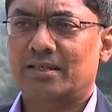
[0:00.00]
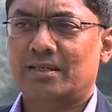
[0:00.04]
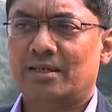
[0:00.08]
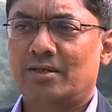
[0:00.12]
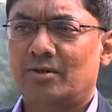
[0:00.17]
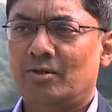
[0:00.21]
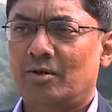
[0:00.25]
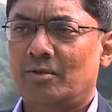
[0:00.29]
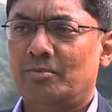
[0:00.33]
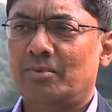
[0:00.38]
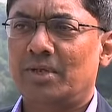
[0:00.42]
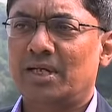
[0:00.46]
A
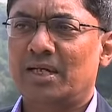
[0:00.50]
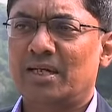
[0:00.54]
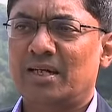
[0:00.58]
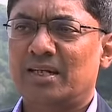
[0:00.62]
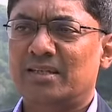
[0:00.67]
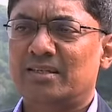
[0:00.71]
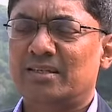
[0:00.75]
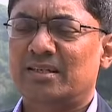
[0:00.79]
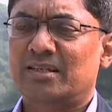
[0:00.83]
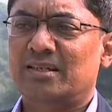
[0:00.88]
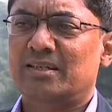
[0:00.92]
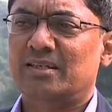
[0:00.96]
globular
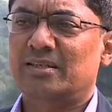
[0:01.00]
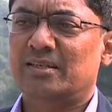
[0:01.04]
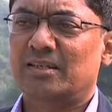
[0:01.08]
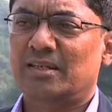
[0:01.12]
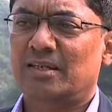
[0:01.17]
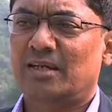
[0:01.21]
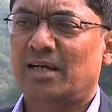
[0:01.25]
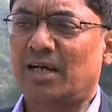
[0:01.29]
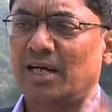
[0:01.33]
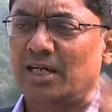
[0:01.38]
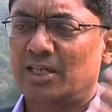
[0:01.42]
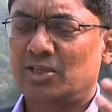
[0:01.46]
cluster is a
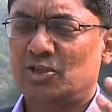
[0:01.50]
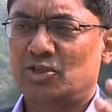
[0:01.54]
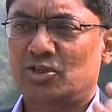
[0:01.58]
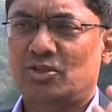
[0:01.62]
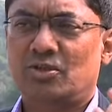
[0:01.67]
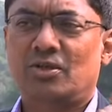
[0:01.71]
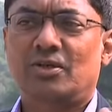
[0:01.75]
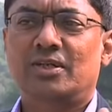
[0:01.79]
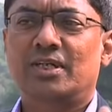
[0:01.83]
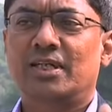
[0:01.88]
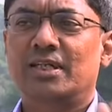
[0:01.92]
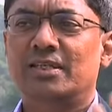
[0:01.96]
large
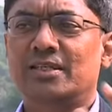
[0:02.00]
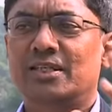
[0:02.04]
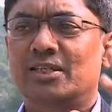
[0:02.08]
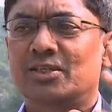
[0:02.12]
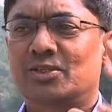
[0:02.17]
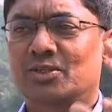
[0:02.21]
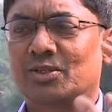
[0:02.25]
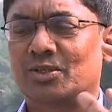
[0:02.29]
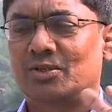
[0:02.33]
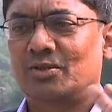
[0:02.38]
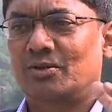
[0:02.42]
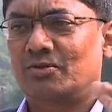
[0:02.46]

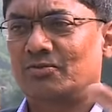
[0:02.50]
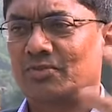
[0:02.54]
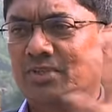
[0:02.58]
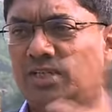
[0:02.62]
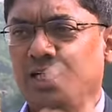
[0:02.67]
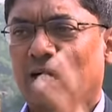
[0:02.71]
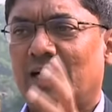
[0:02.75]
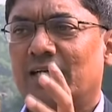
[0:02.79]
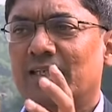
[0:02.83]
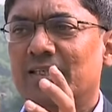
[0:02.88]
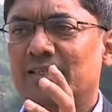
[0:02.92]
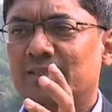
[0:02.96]
condensation of
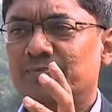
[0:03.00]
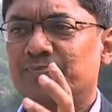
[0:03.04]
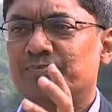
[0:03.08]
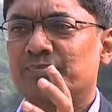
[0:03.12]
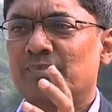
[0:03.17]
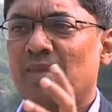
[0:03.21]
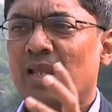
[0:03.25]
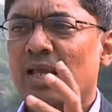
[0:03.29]
stars,